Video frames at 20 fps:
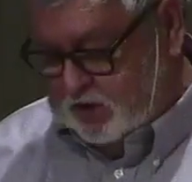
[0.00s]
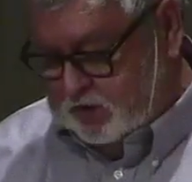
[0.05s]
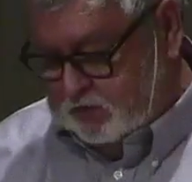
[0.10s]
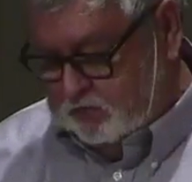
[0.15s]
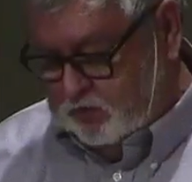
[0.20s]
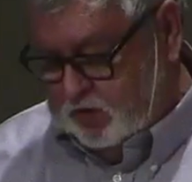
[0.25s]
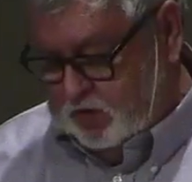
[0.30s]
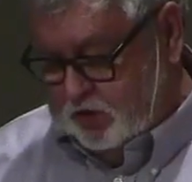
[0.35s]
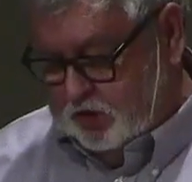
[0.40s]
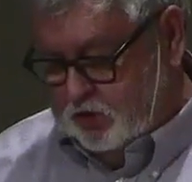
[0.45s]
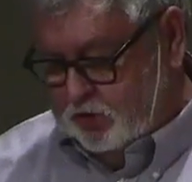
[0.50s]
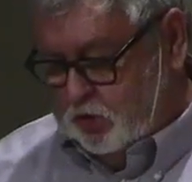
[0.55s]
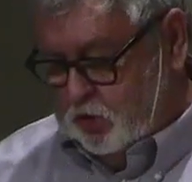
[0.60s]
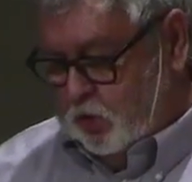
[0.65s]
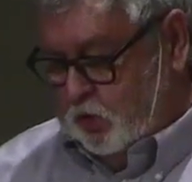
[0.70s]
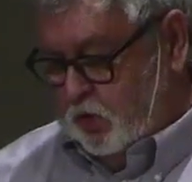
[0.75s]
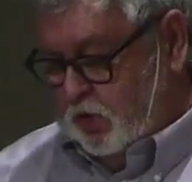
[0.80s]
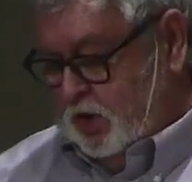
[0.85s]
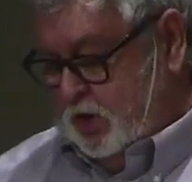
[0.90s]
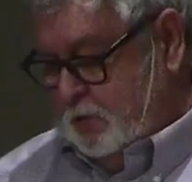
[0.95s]
really
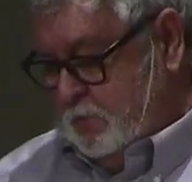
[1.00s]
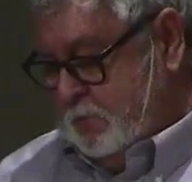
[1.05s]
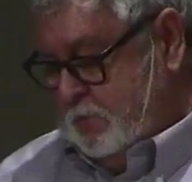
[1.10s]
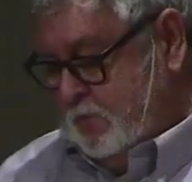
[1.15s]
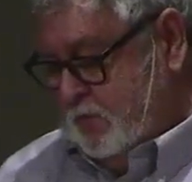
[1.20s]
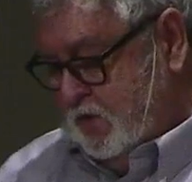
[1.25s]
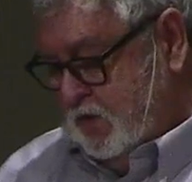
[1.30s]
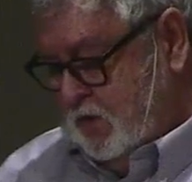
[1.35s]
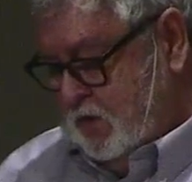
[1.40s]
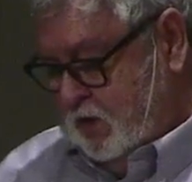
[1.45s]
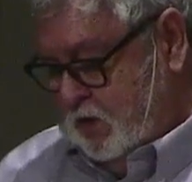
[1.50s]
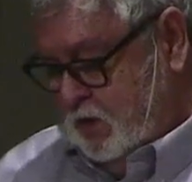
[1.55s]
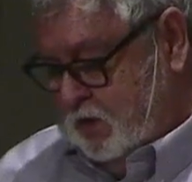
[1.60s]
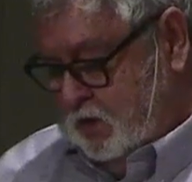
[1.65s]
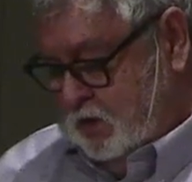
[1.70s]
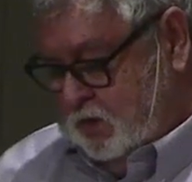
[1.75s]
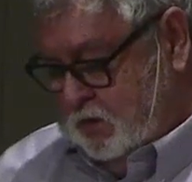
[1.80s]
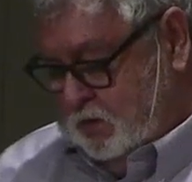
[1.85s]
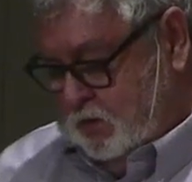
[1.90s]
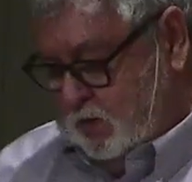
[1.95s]
enjoy
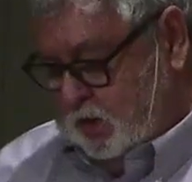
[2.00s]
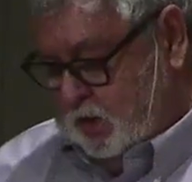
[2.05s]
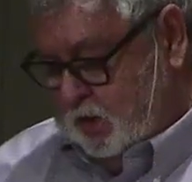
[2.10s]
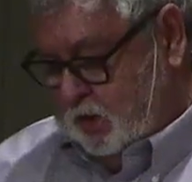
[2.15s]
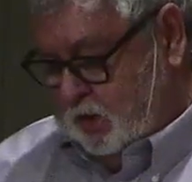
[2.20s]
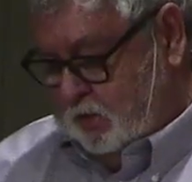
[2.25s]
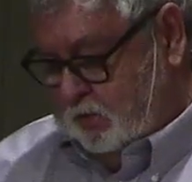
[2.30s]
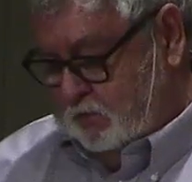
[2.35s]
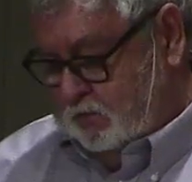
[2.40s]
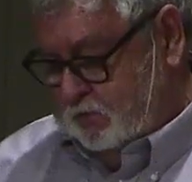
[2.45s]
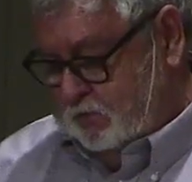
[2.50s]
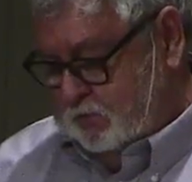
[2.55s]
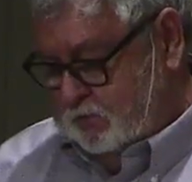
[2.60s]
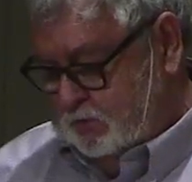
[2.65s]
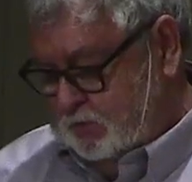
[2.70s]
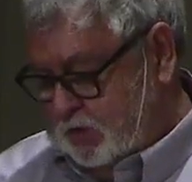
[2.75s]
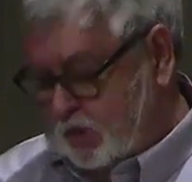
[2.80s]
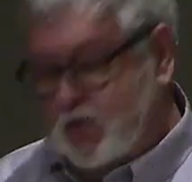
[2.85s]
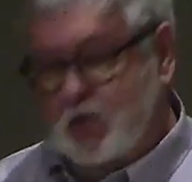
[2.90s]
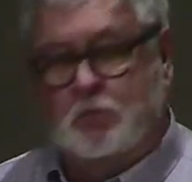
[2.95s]
uh,
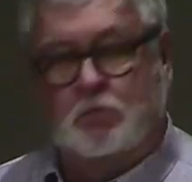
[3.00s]
to keep the